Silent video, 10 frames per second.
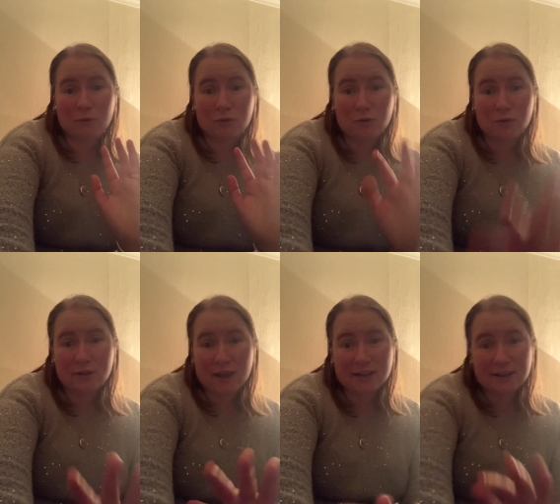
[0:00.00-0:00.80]
you
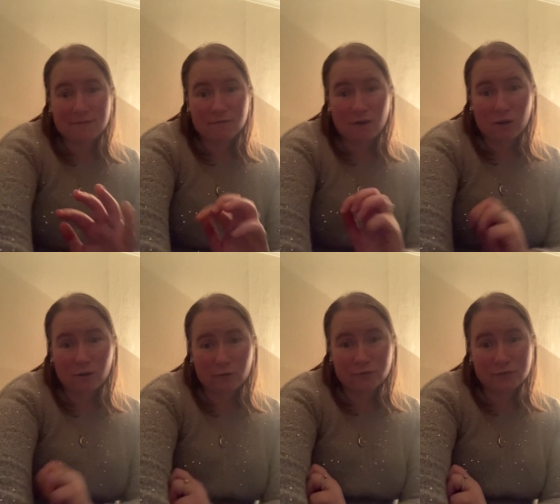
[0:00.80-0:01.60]
getting
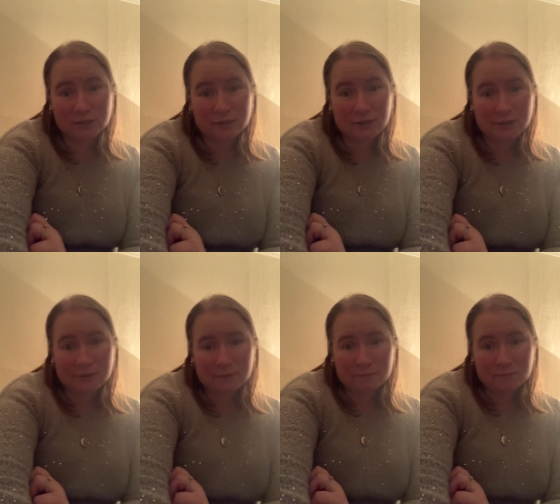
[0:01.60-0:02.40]
involved.
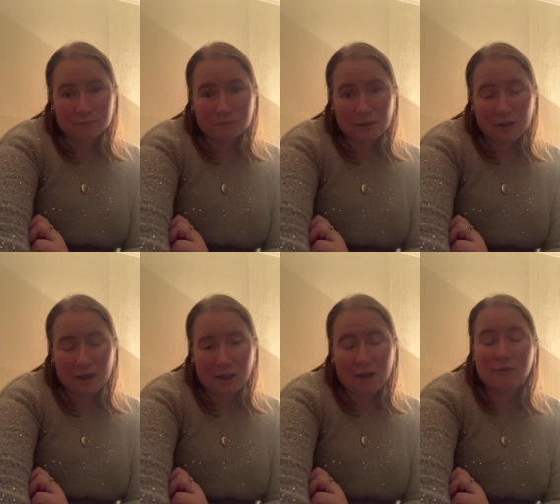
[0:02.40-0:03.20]

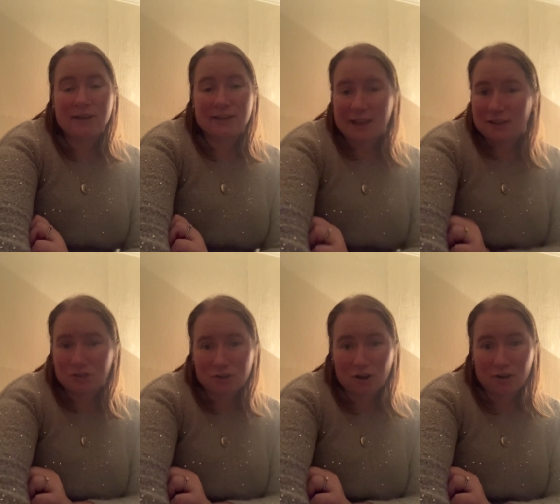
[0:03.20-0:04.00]
I really
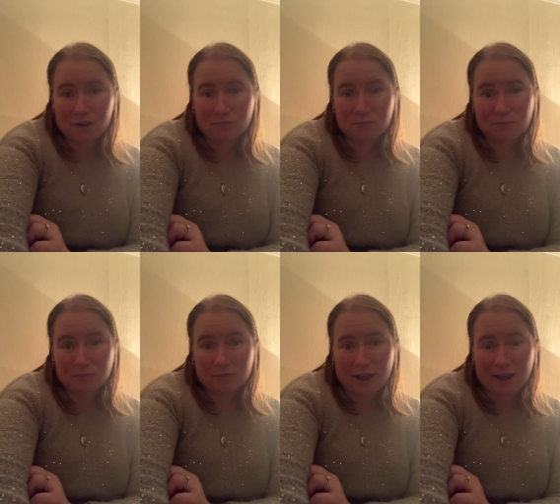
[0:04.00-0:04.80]
enjoy
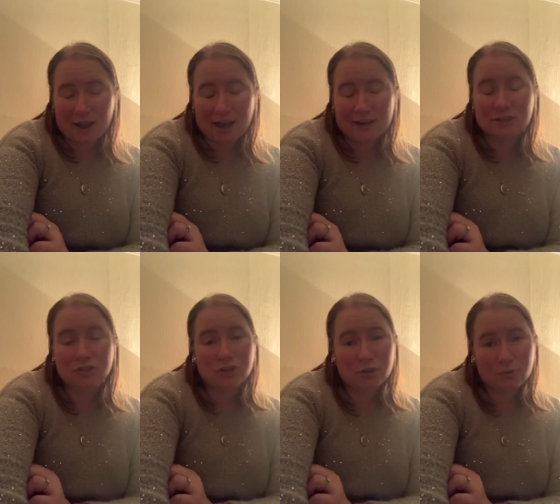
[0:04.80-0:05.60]
that and I
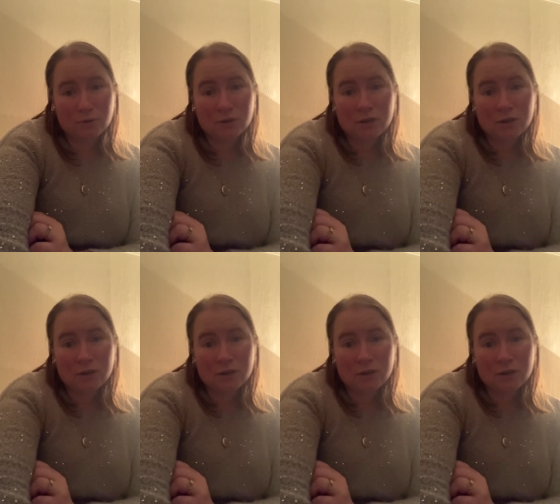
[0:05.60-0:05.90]
do